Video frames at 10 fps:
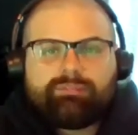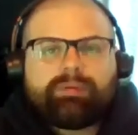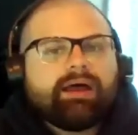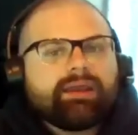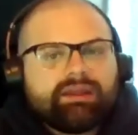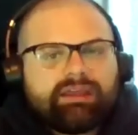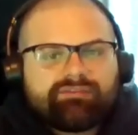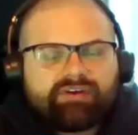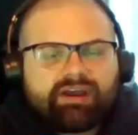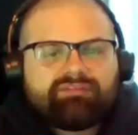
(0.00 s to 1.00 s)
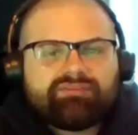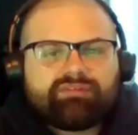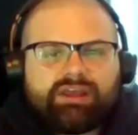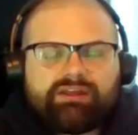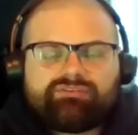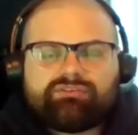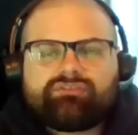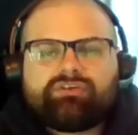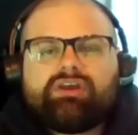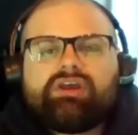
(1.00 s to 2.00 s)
you're probably going to get five different answers.